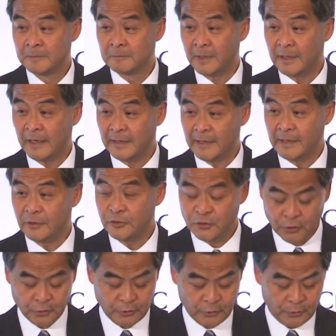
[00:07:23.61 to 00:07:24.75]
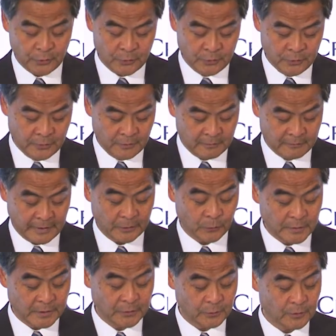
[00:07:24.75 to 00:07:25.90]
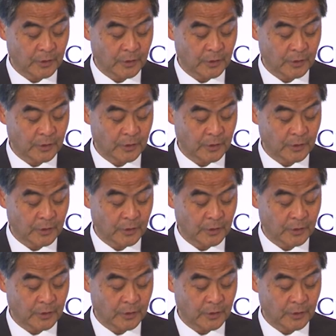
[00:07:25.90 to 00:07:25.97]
but I can assure you that we do